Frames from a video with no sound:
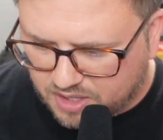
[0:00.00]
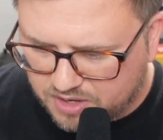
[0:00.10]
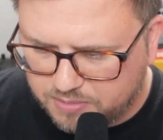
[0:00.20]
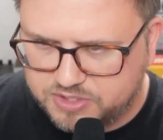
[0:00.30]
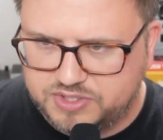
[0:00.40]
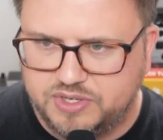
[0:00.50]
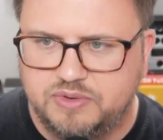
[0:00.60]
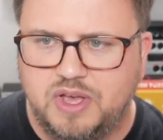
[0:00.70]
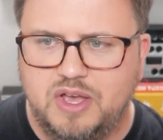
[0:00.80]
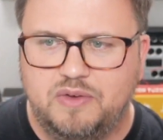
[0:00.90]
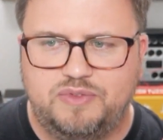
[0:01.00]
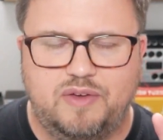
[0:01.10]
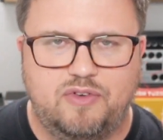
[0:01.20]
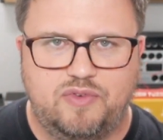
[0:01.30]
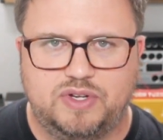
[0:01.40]
Number two, if you
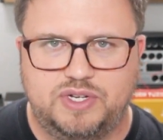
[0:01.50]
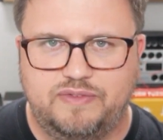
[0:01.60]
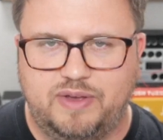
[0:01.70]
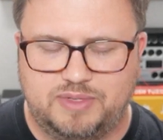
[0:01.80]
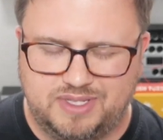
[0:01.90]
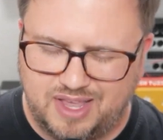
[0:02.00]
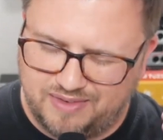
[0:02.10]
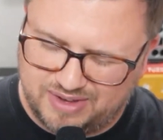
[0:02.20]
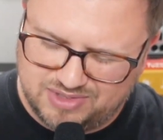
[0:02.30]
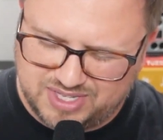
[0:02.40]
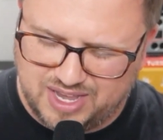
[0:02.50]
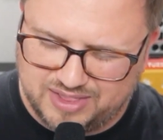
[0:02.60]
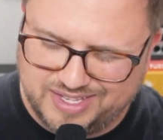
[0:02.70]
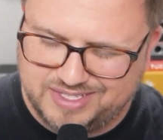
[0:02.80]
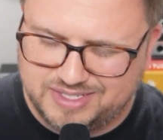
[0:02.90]
have a version of Ableton Live, I would say
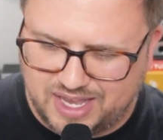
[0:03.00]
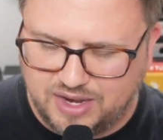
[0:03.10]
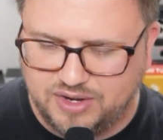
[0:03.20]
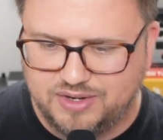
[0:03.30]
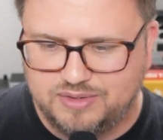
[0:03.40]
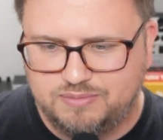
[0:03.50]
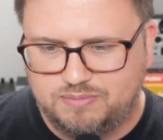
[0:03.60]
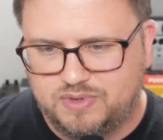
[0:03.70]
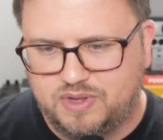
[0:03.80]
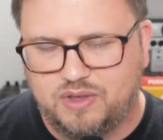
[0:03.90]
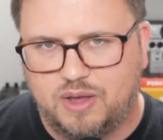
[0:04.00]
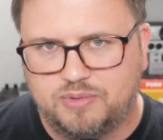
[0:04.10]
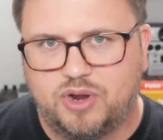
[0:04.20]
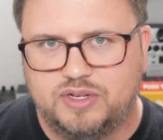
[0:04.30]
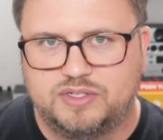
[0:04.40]
at least standard
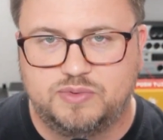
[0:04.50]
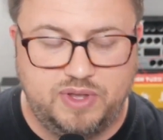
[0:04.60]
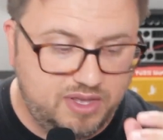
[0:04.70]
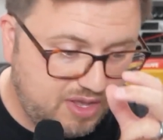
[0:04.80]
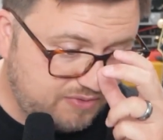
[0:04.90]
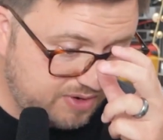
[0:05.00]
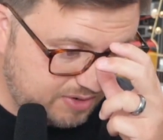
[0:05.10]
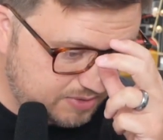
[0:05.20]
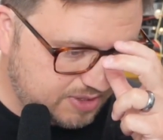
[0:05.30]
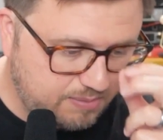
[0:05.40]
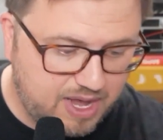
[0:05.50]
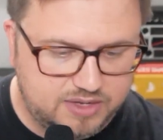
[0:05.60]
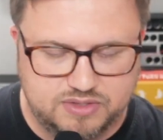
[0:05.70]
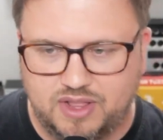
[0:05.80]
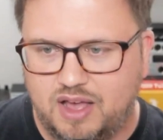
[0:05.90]
upgrade to suite if you're using
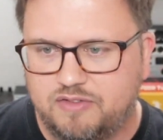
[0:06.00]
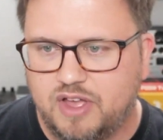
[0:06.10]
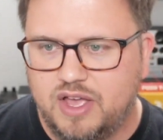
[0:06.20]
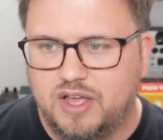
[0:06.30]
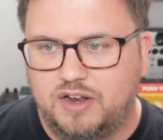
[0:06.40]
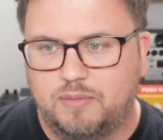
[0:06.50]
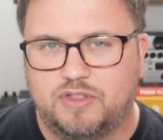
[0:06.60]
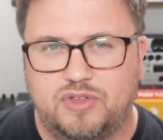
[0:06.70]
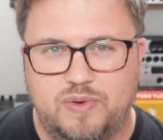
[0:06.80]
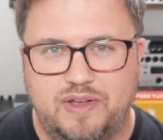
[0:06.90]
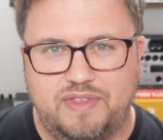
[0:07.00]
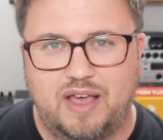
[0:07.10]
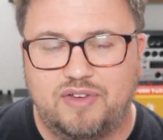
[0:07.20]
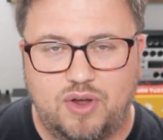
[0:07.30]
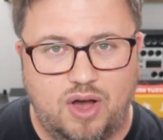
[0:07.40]
Max Live. Number three, we have to
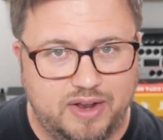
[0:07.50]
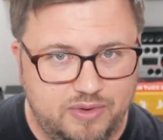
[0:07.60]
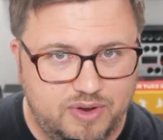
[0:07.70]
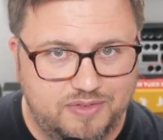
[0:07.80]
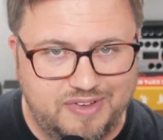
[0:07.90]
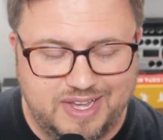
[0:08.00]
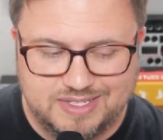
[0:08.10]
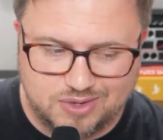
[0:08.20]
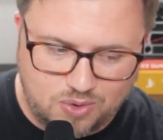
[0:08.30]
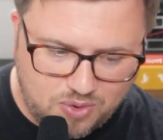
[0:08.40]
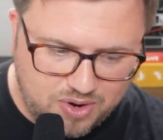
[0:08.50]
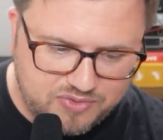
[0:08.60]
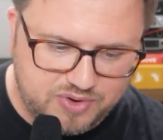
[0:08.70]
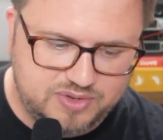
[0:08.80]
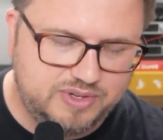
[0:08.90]
have an audio interface, or if
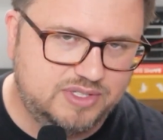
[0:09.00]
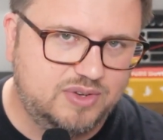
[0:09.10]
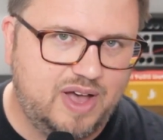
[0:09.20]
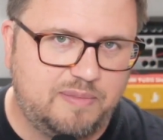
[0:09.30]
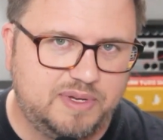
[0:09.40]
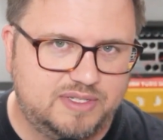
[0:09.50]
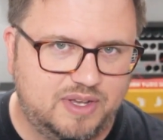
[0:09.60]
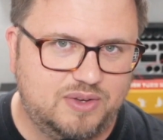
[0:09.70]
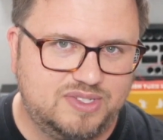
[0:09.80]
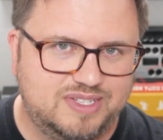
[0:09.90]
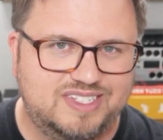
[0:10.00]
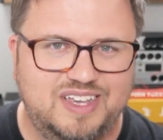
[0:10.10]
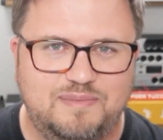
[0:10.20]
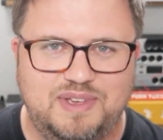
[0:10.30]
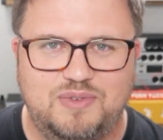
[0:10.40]
we're doing two outputs, a HOSA
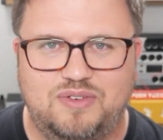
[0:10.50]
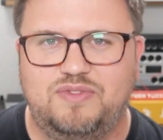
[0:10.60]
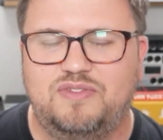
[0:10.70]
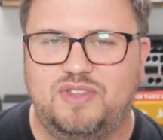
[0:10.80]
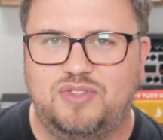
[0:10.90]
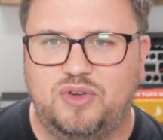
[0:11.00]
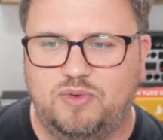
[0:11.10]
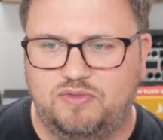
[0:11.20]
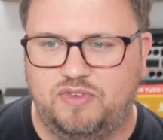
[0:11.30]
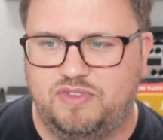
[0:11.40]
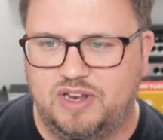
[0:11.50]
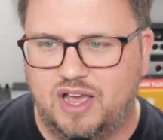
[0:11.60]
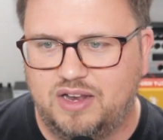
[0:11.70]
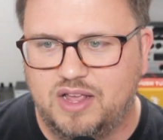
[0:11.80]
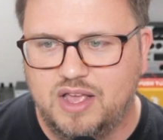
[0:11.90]
CMP 153,
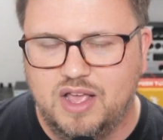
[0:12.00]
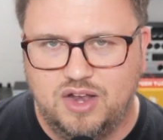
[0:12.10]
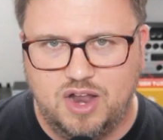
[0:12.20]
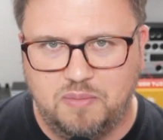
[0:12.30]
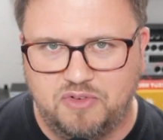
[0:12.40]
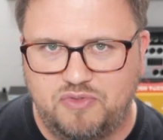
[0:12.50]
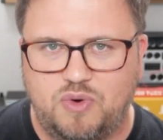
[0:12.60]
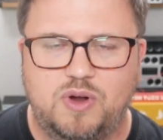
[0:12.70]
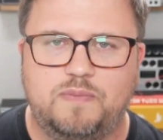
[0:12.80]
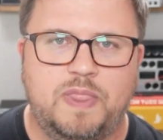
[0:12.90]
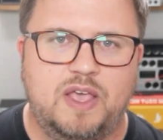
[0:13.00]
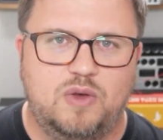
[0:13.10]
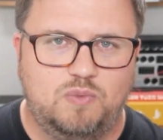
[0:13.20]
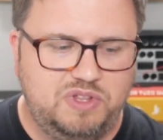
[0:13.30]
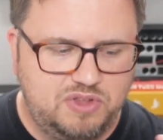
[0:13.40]
159. Number four,
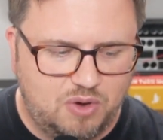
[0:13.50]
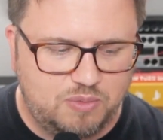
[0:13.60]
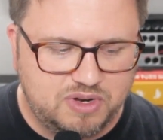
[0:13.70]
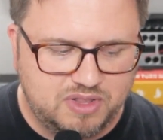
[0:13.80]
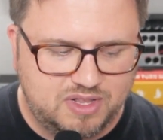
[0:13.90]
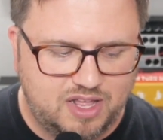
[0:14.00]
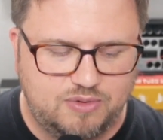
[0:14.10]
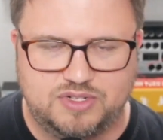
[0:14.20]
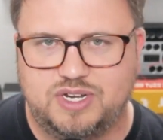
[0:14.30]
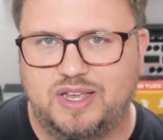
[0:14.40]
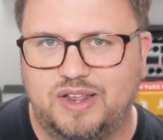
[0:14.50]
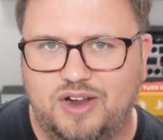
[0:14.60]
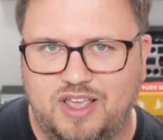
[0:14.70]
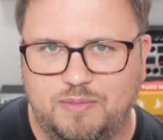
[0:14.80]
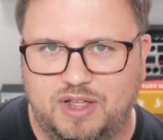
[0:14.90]
we don't want to look like we're checking
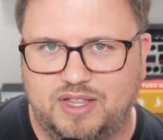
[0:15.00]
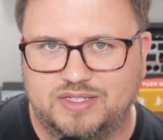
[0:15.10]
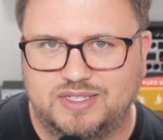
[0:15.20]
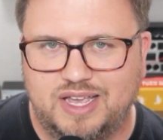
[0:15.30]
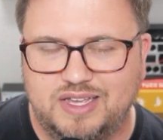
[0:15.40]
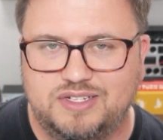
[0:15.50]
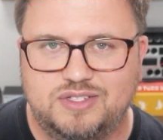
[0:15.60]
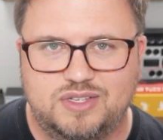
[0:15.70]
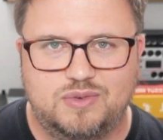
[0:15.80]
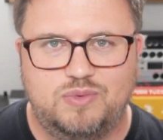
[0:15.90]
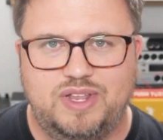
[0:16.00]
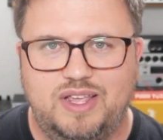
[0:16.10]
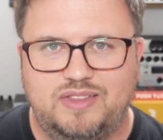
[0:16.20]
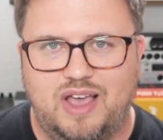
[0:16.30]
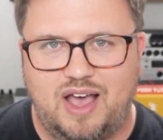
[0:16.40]
our email on stage, and so we
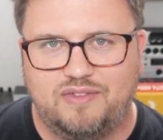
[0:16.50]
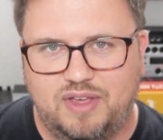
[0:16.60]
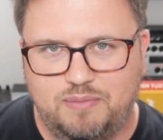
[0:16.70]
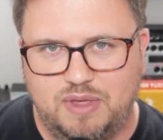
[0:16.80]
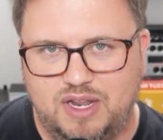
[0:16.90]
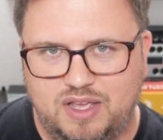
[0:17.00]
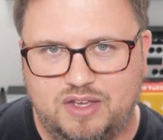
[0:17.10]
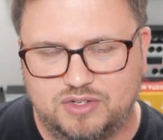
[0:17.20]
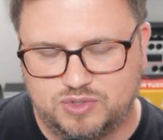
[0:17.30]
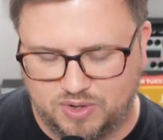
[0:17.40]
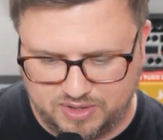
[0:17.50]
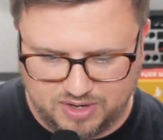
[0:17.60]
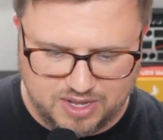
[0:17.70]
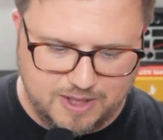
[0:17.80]
need to have a MIDI controller.